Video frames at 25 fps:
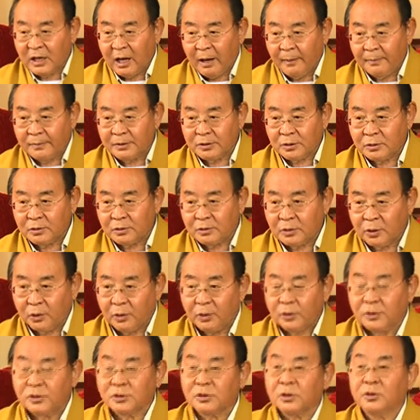comes,
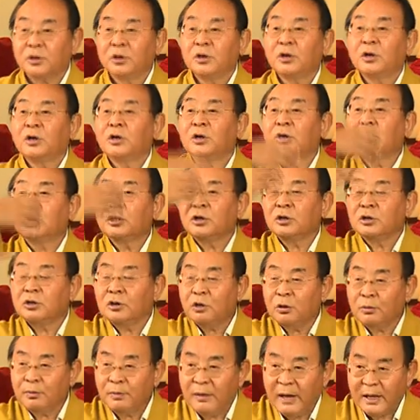also
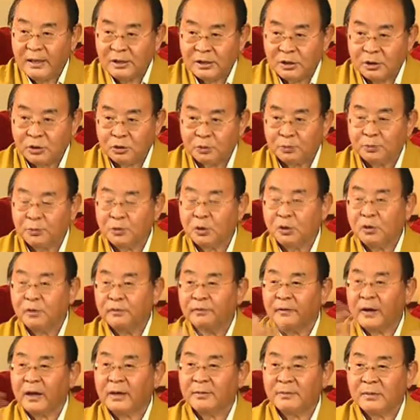your blessing to
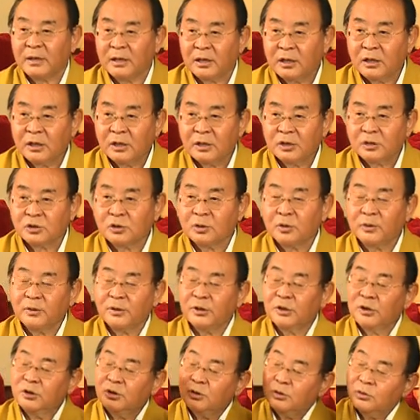purify me. So
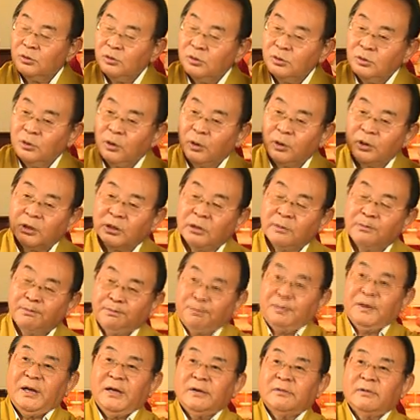you know
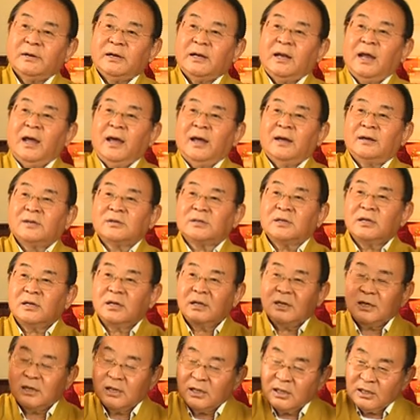complete reliance.
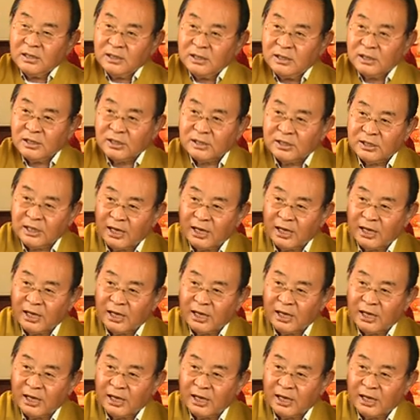You